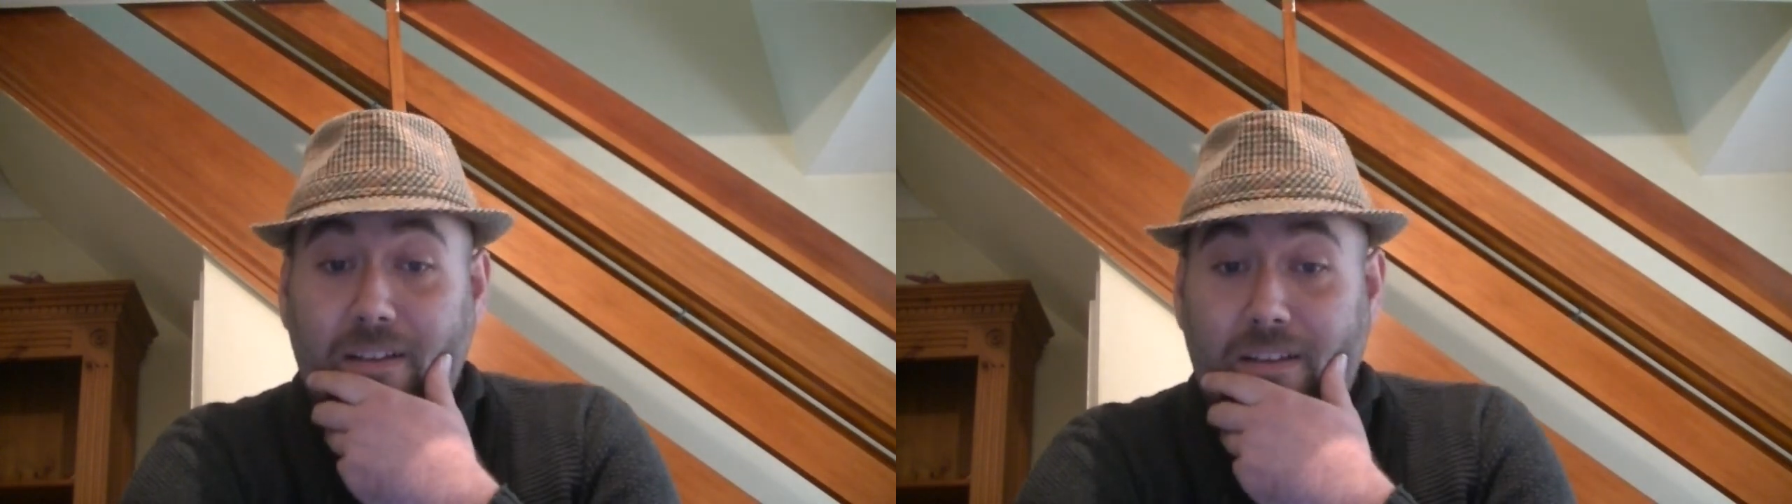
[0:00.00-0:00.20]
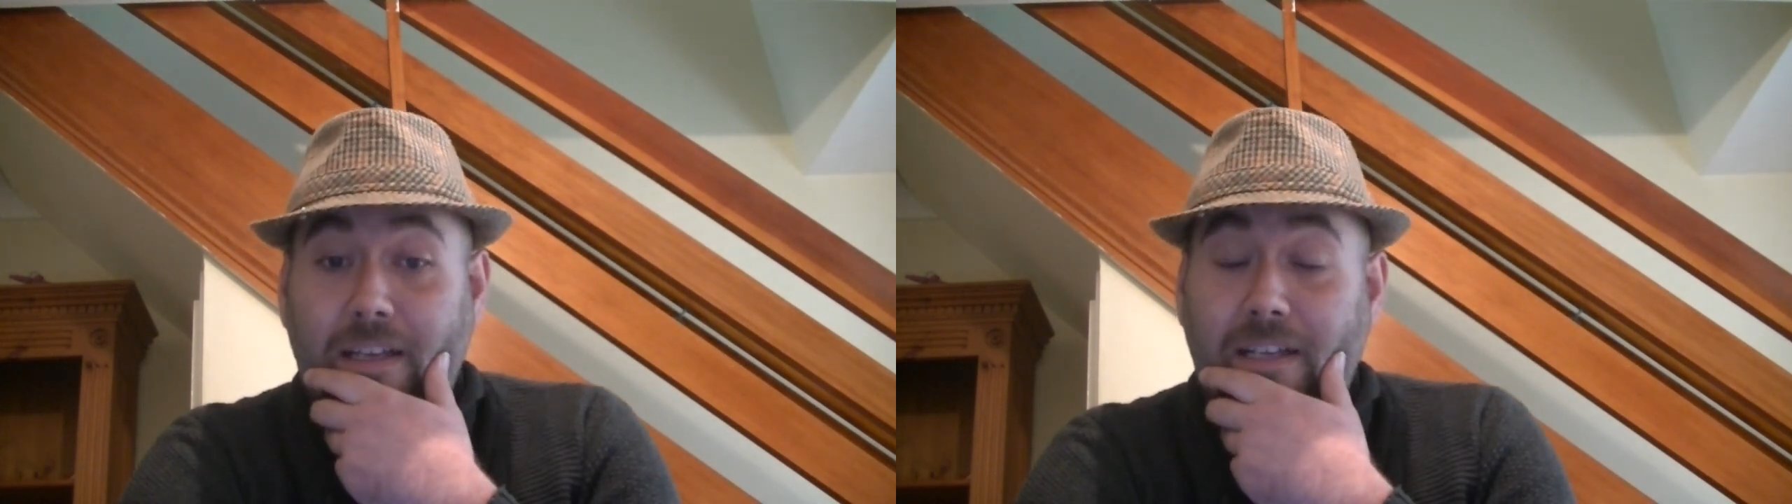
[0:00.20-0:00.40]

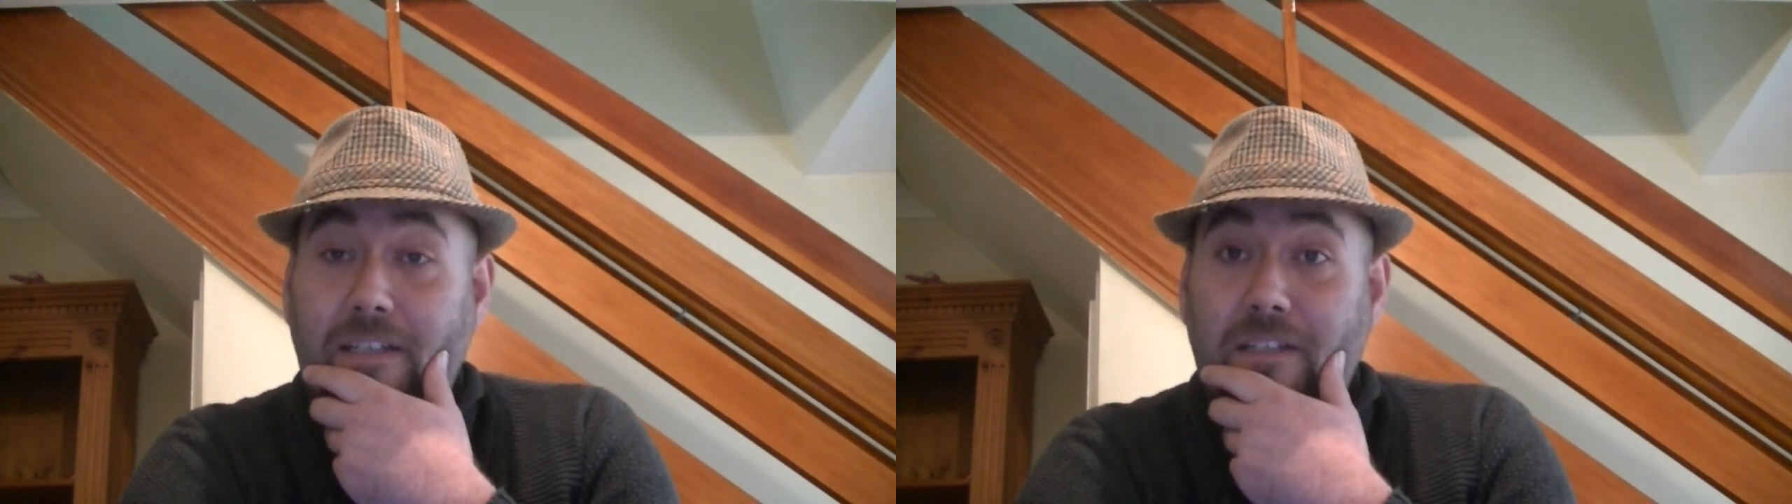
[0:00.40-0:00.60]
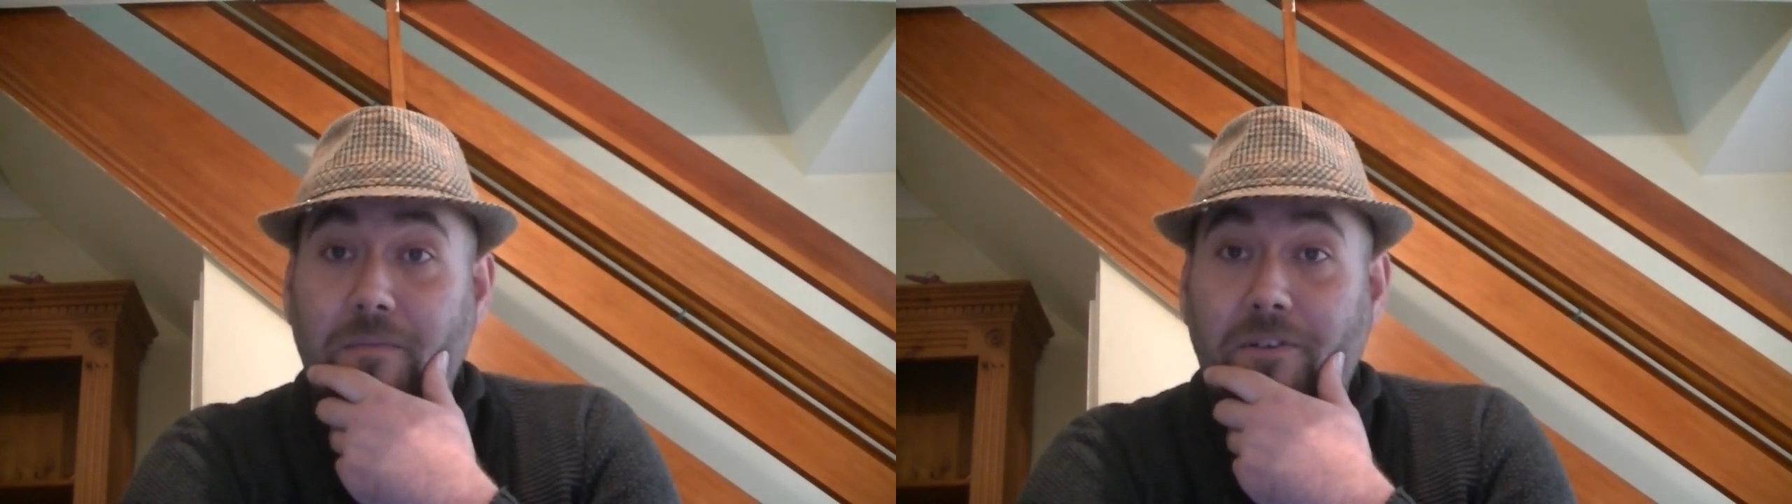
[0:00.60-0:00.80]
they
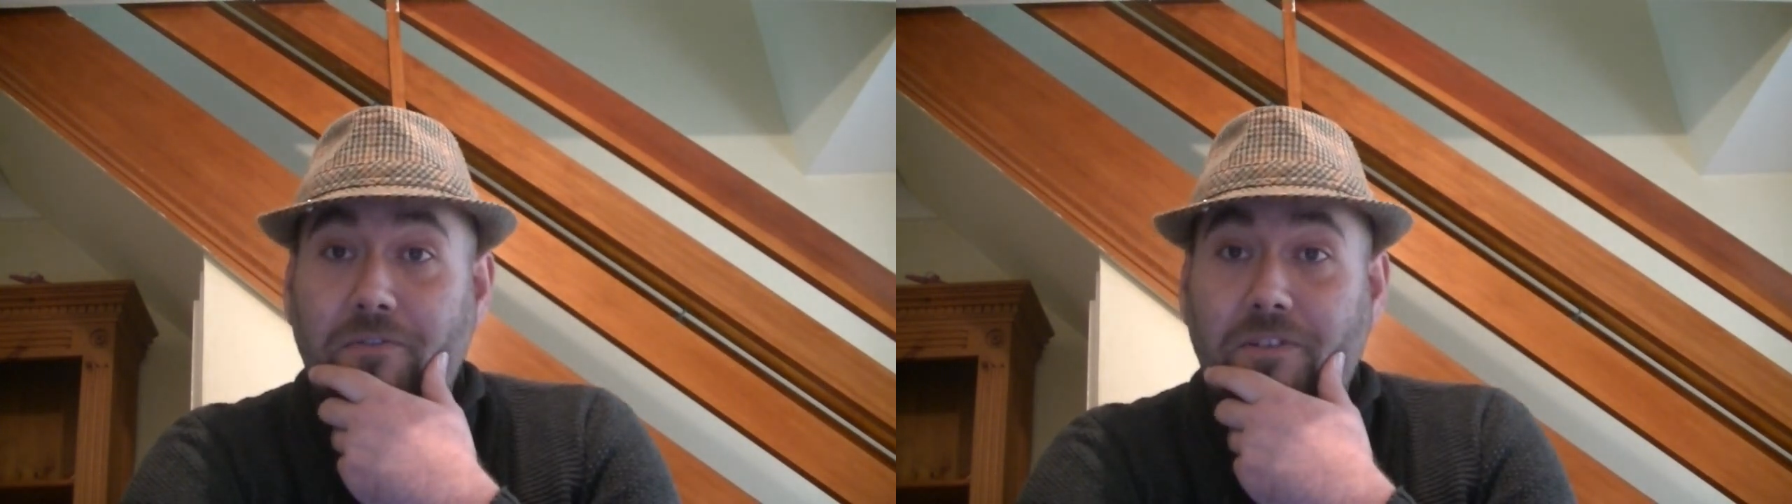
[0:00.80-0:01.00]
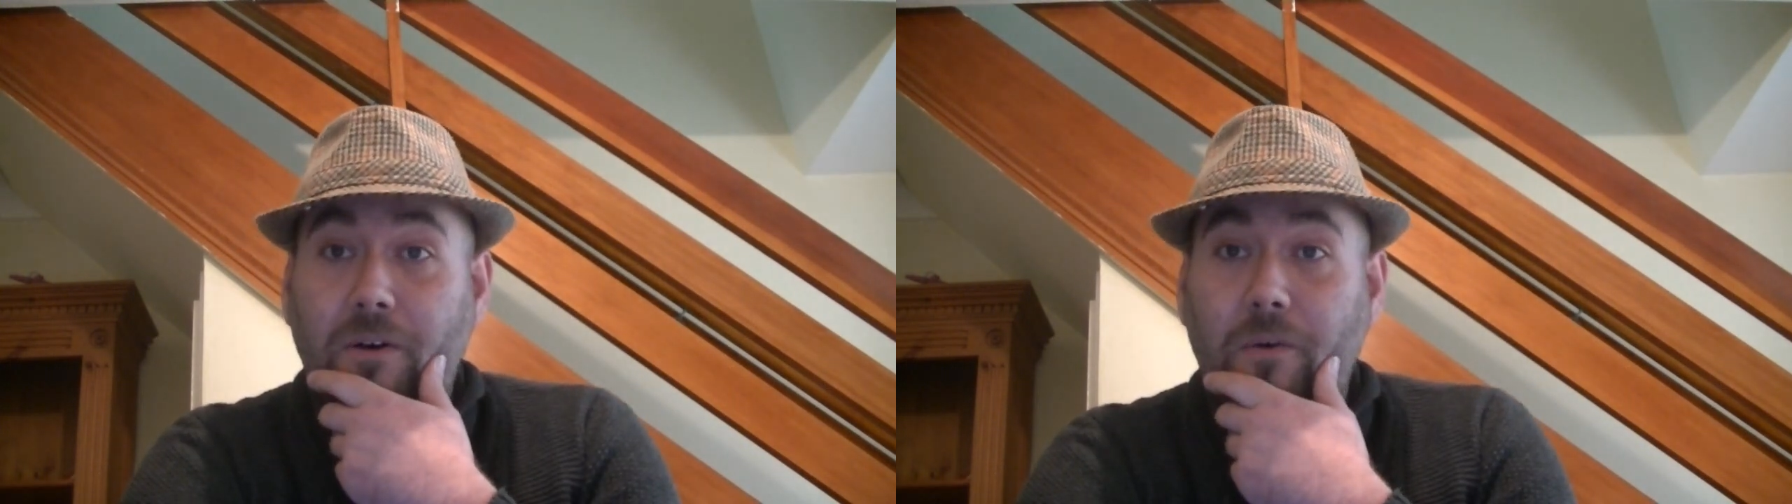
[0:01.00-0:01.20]
needed to be
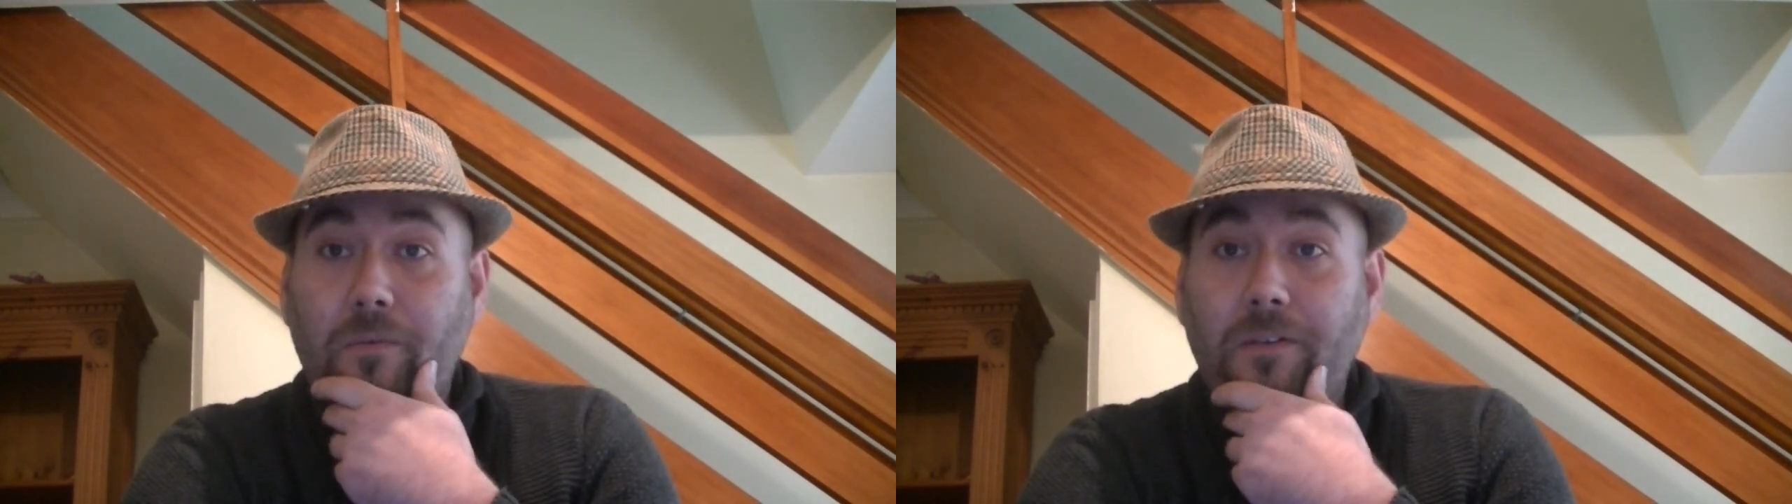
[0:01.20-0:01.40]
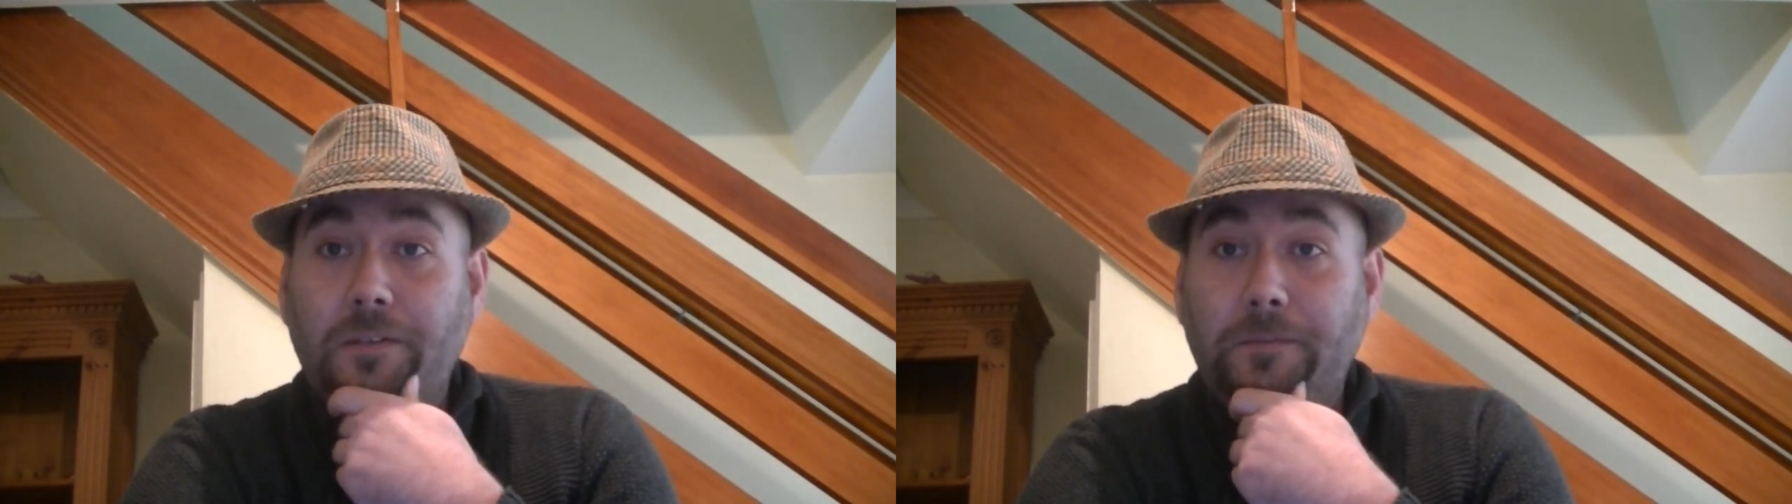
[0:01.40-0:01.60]
resolved.